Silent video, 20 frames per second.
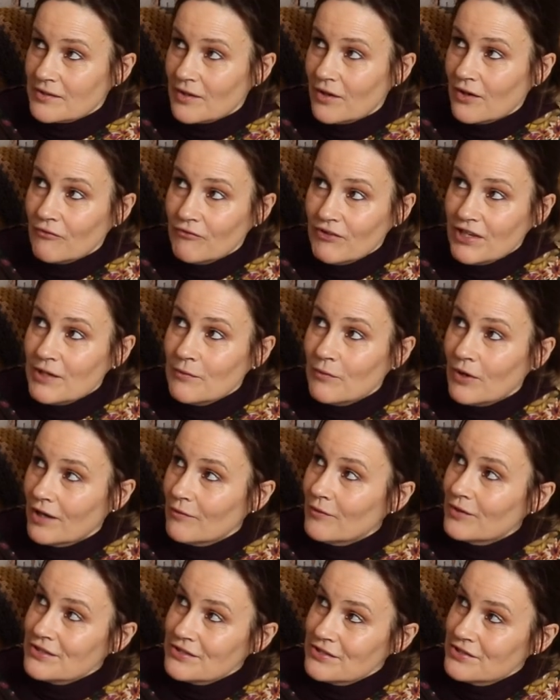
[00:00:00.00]
really, what I
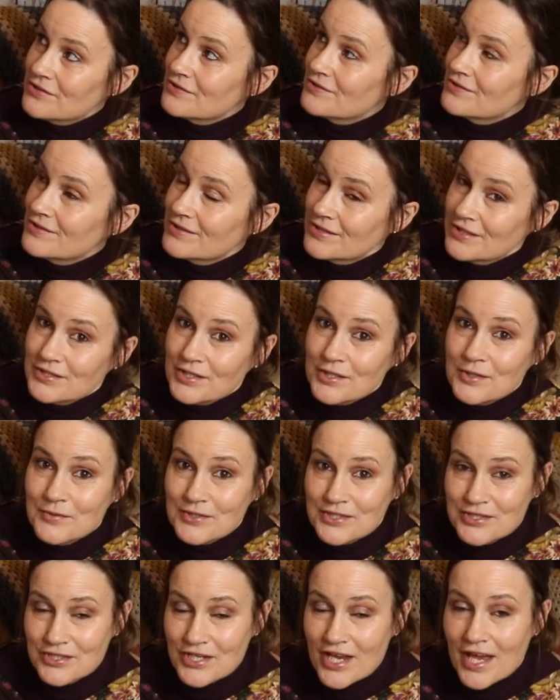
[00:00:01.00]
wanted to do
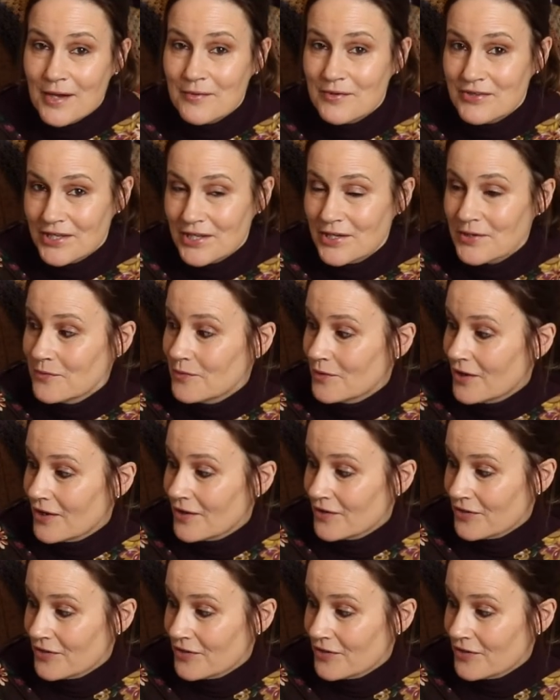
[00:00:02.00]
was share with you what